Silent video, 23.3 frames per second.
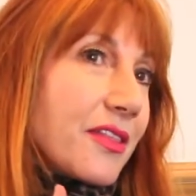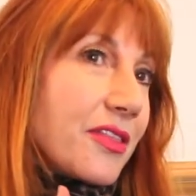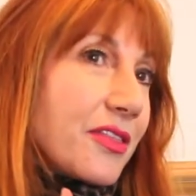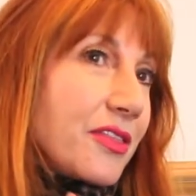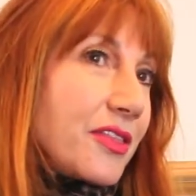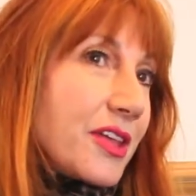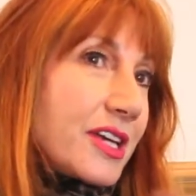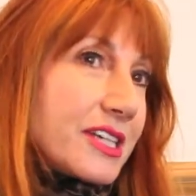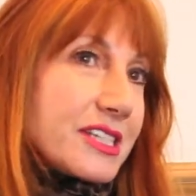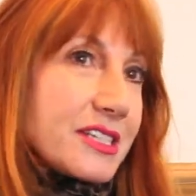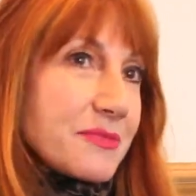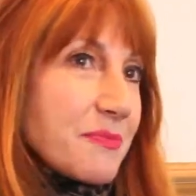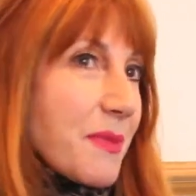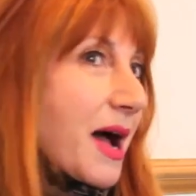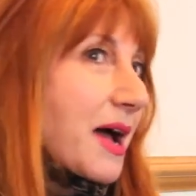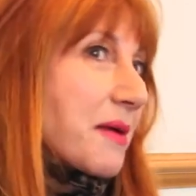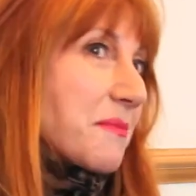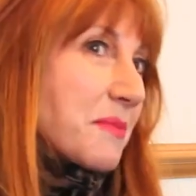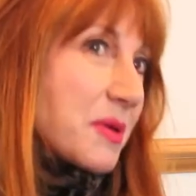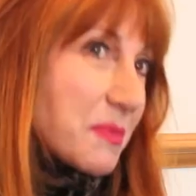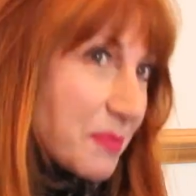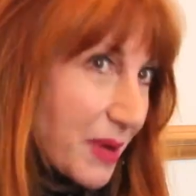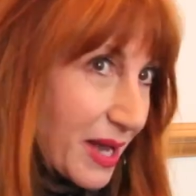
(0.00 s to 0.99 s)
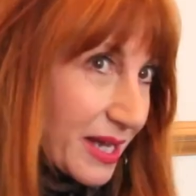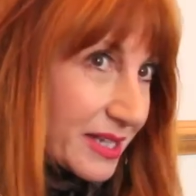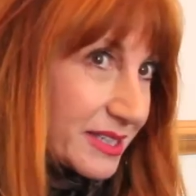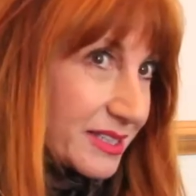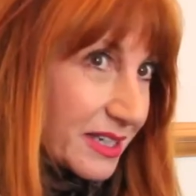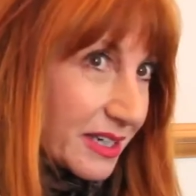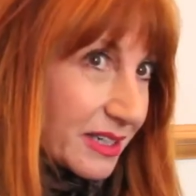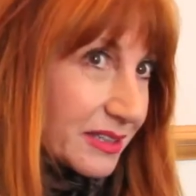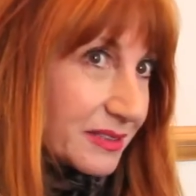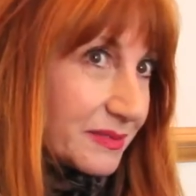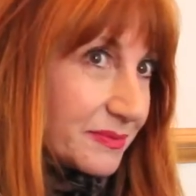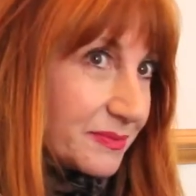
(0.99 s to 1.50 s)
This might be
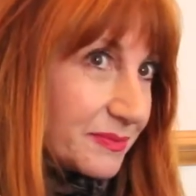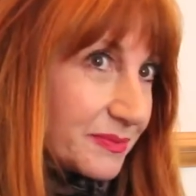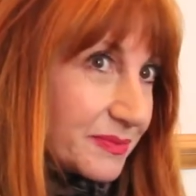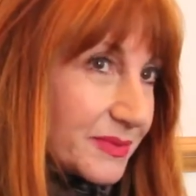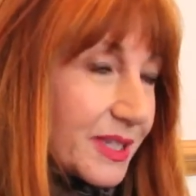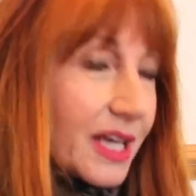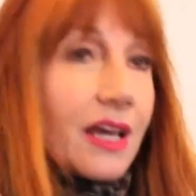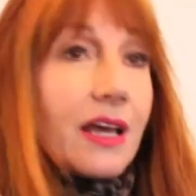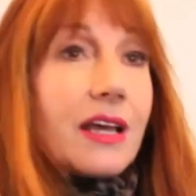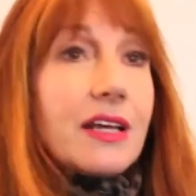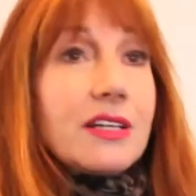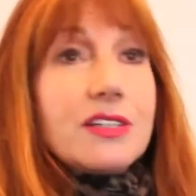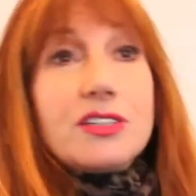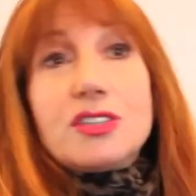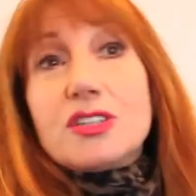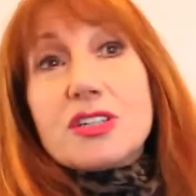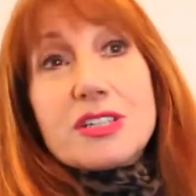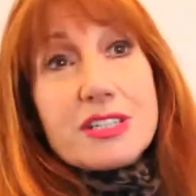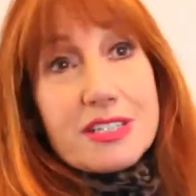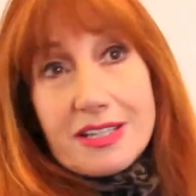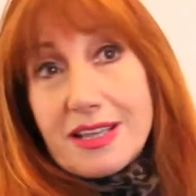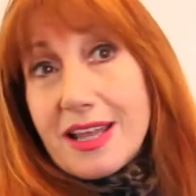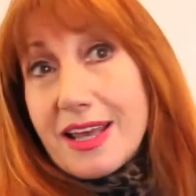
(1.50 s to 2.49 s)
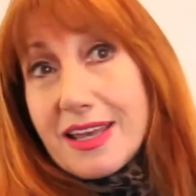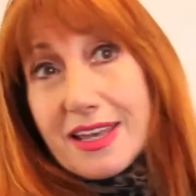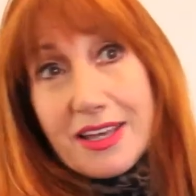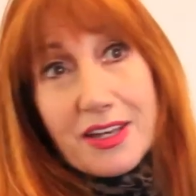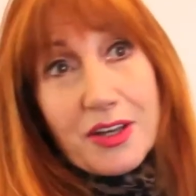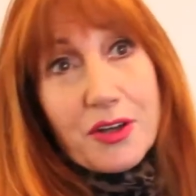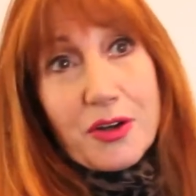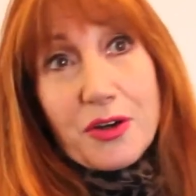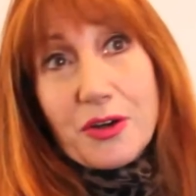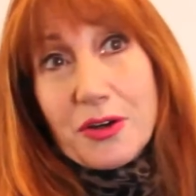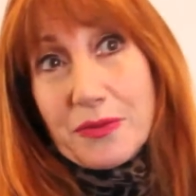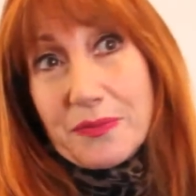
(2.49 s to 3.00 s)
better. Just to let you
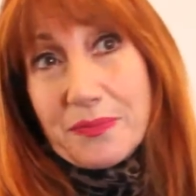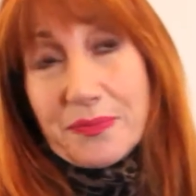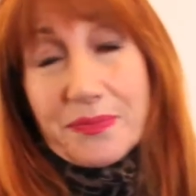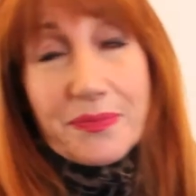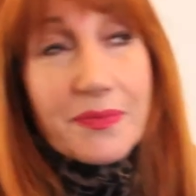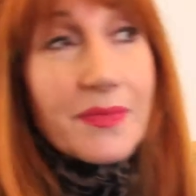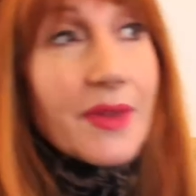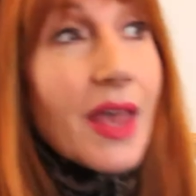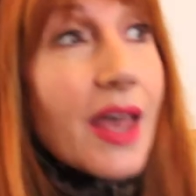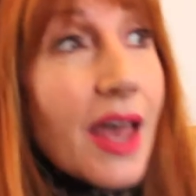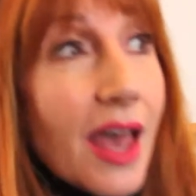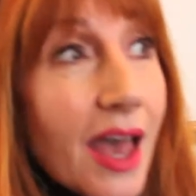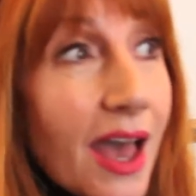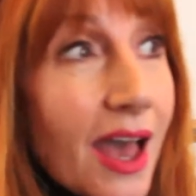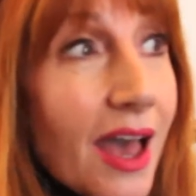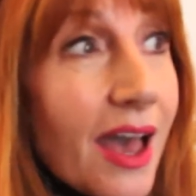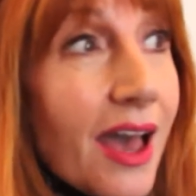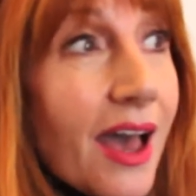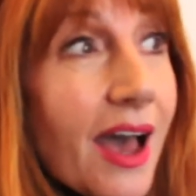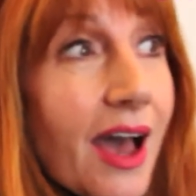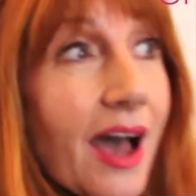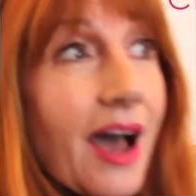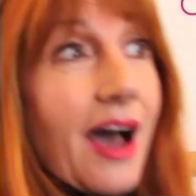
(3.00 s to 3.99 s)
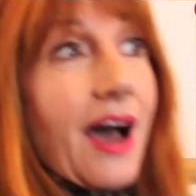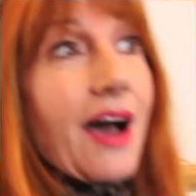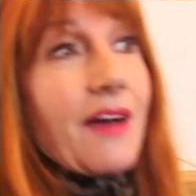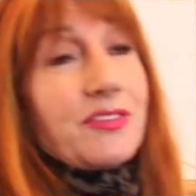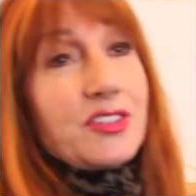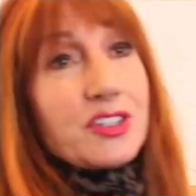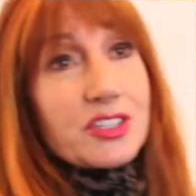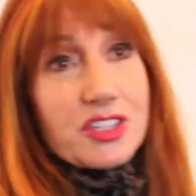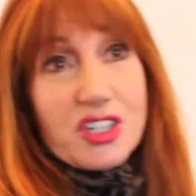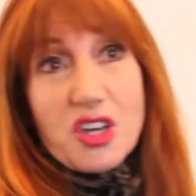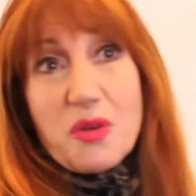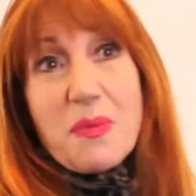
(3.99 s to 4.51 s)
know, I've
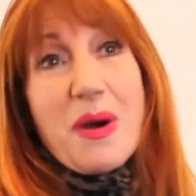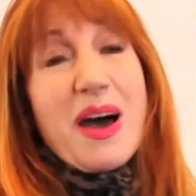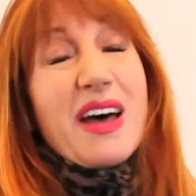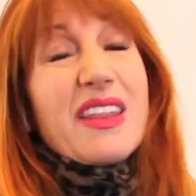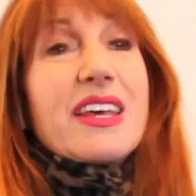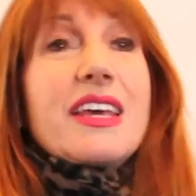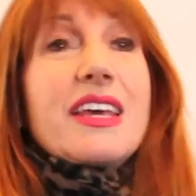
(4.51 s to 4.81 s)
just come out of the